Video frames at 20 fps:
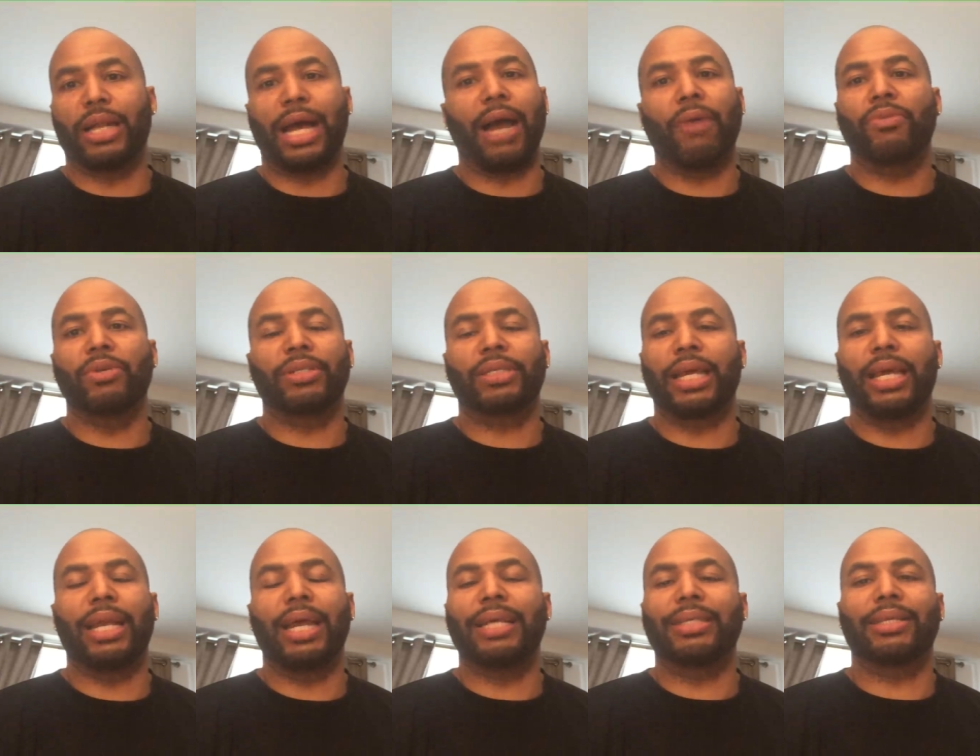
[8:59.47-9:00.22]
I would
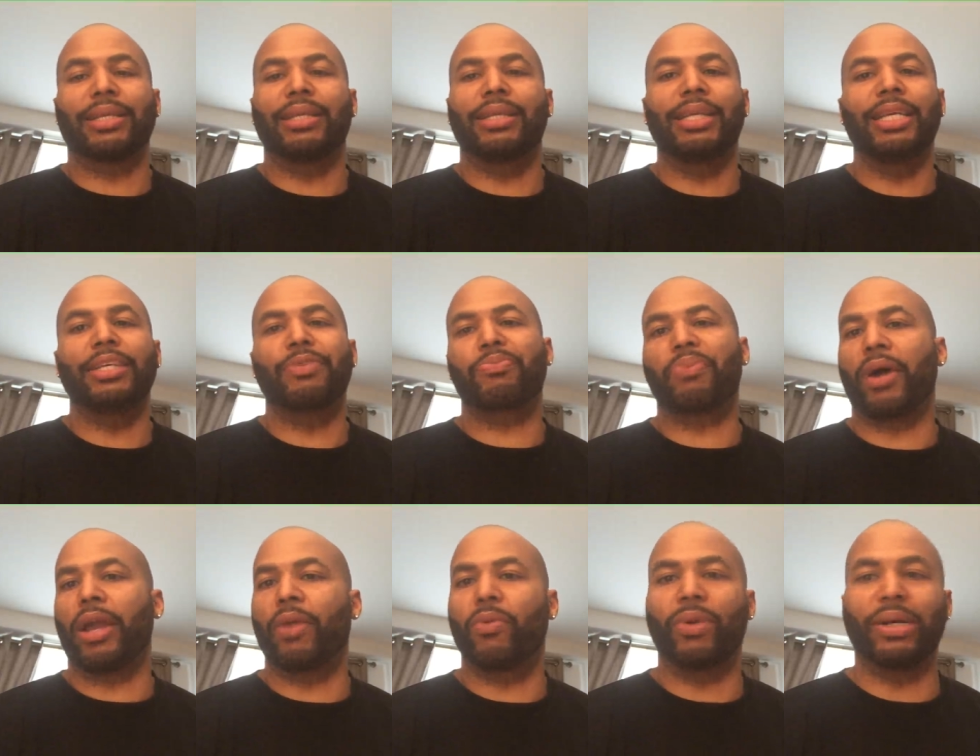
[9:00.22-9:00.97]
say that's at least
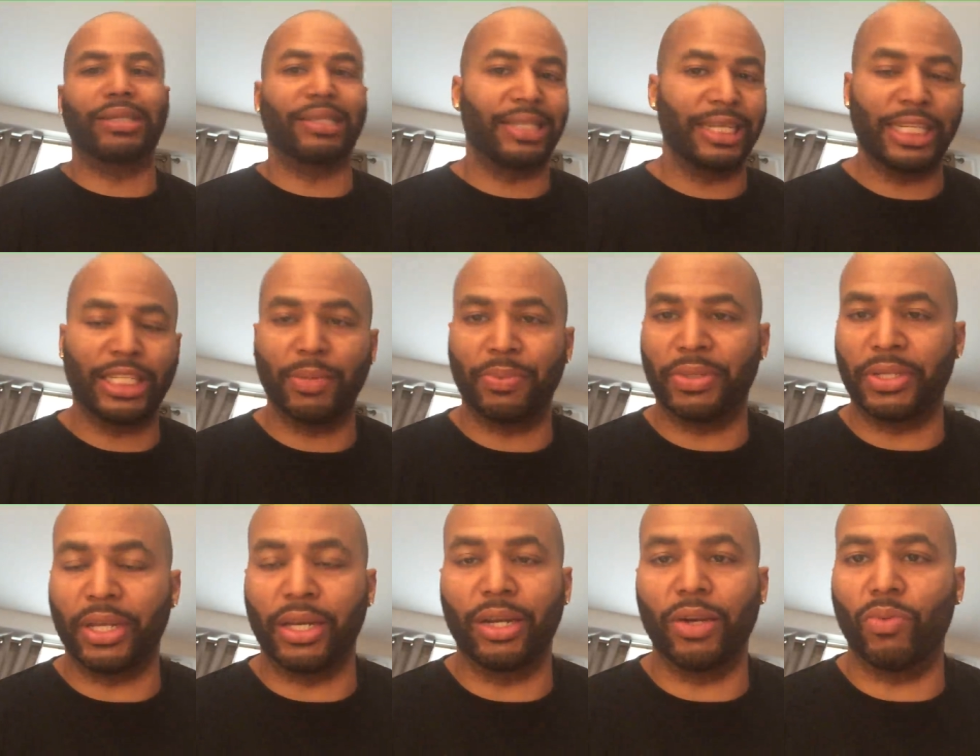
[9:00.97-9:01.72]
probably what sixty
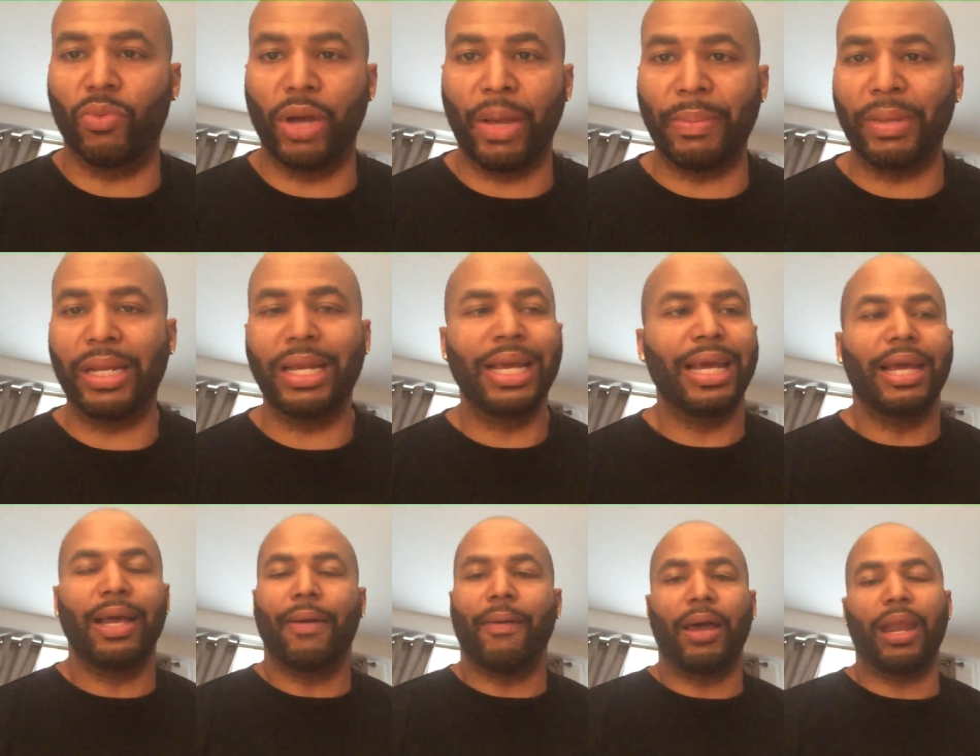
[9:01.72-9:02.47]
percent of the women,
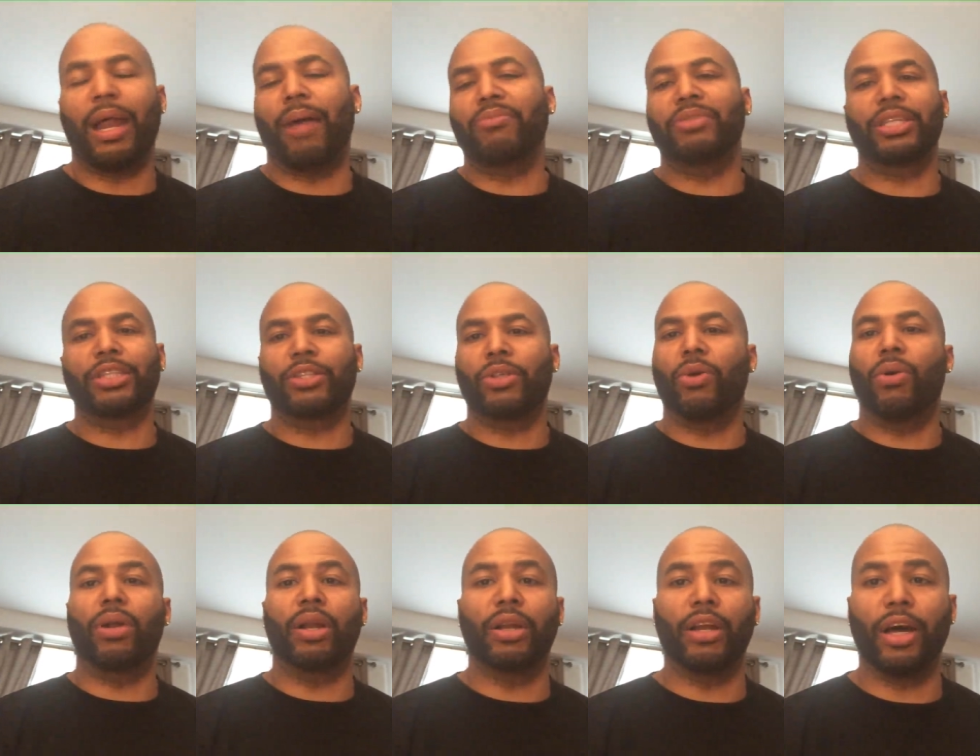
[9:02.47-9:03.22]
and I'm just
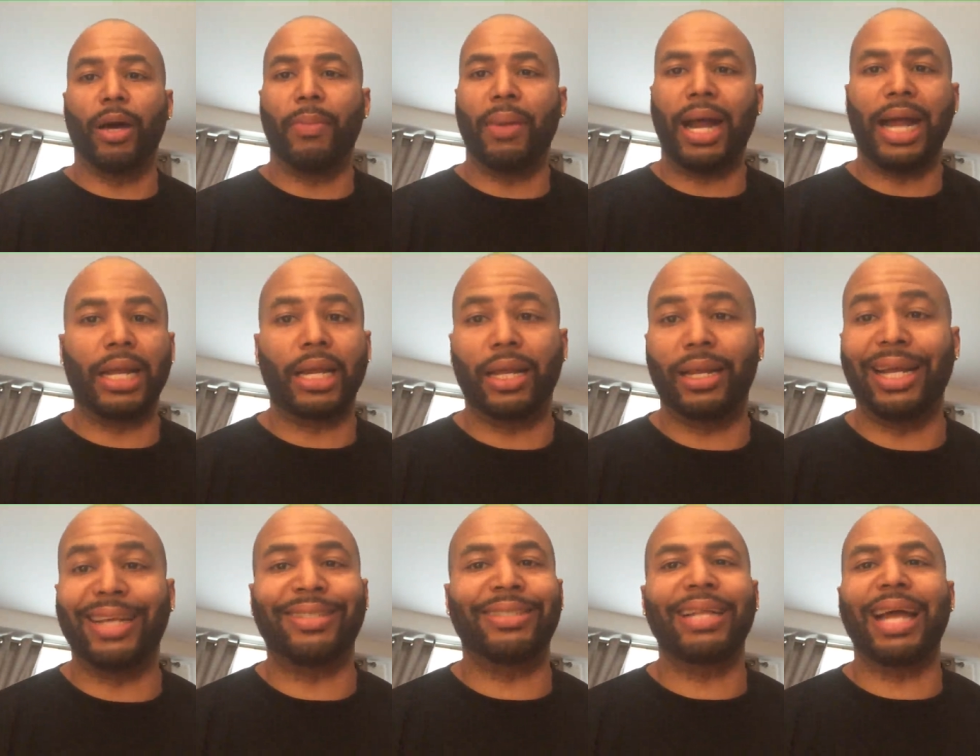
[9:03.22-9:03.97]
throwing a number out there.
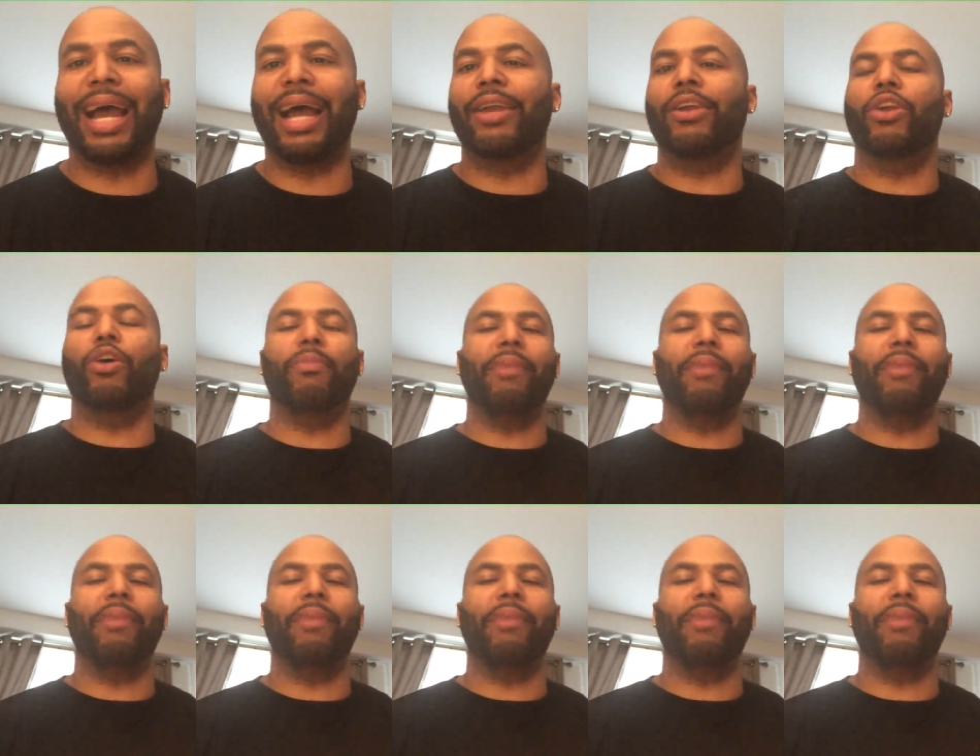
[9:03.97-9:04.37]
That's not, no